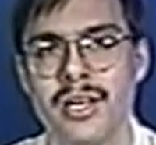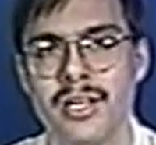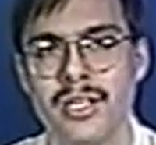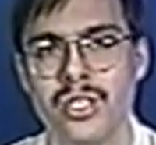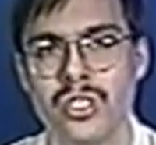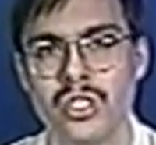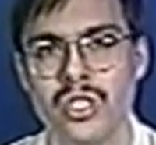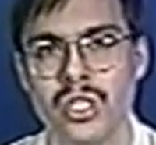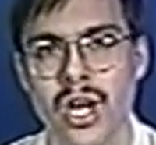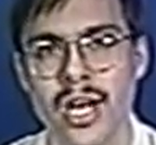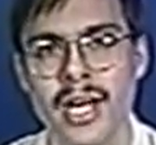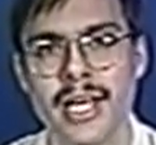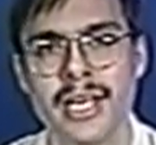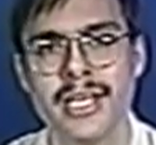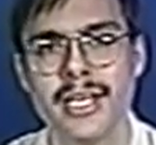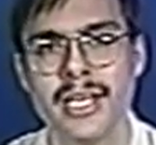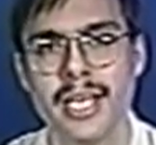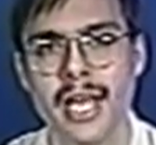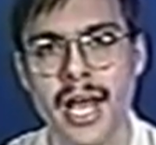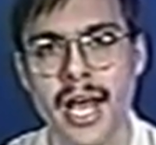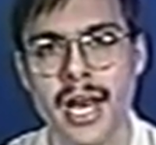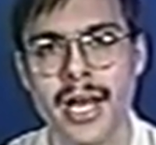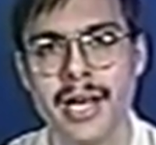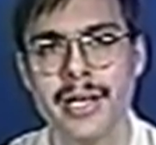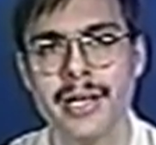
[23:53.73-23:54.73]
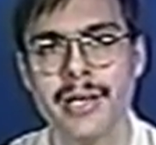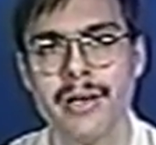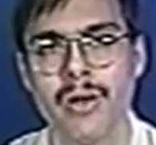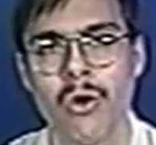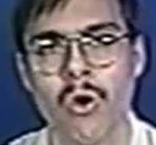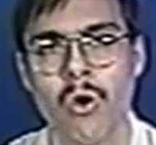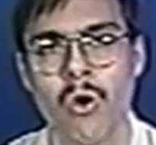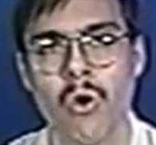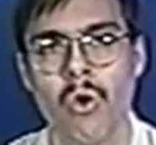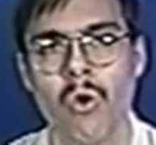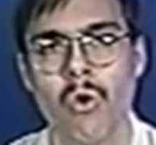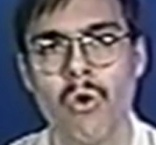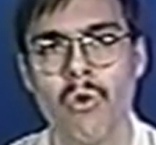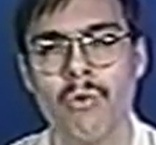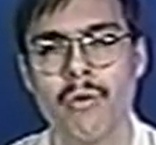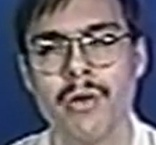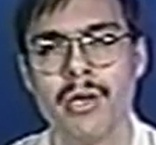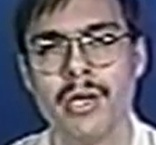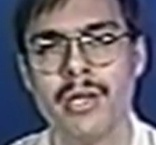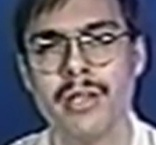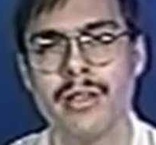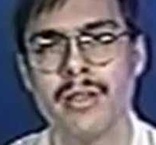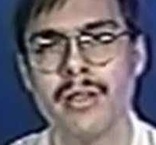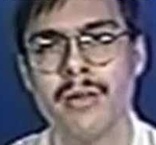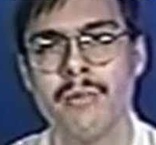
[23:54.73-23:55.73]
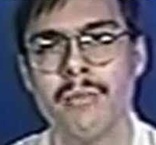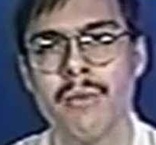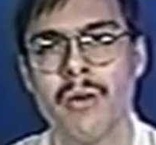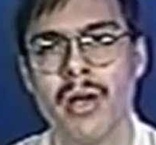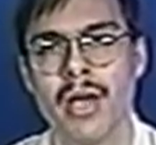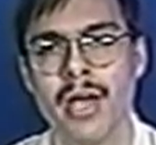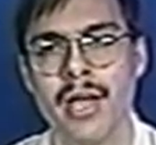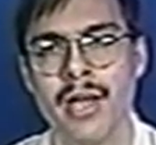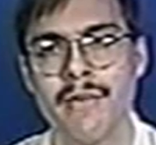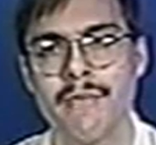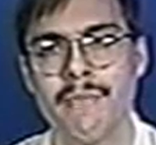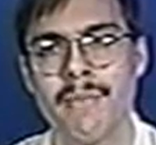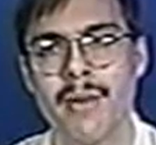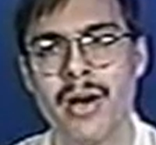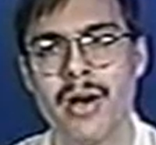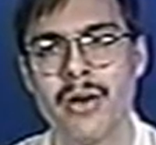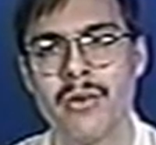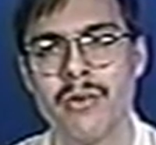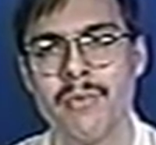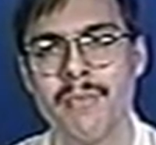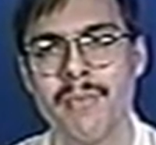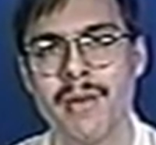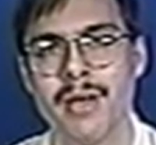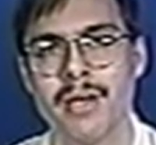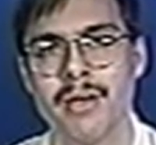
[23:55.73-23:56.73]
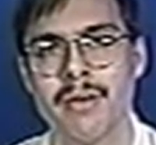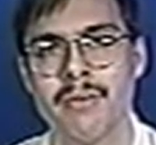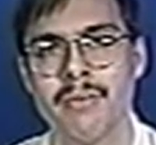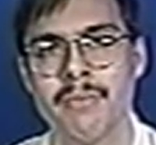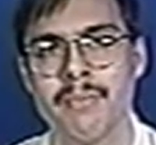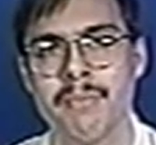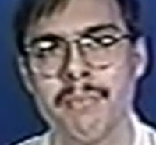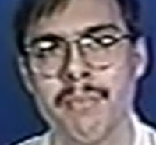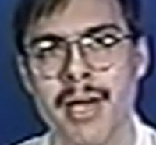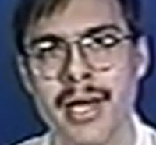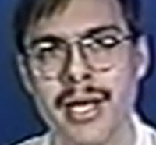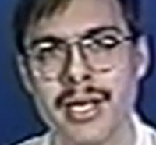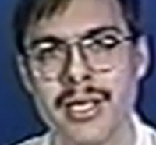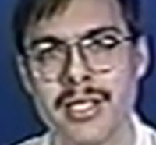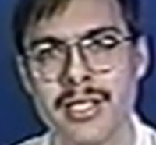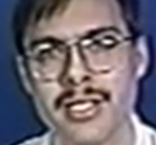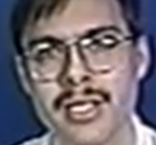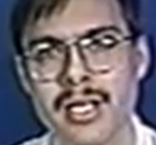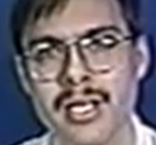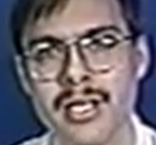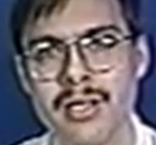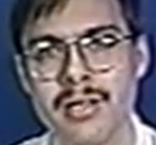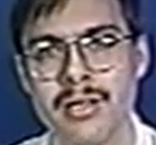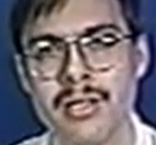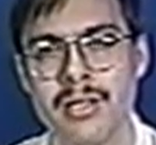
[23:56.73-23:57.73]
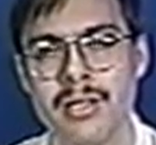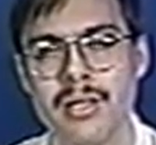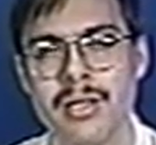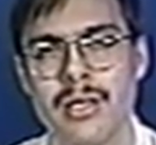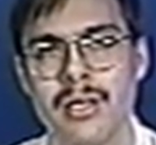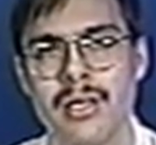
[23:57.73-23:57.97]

A gigantic hole in the aft powder magazine.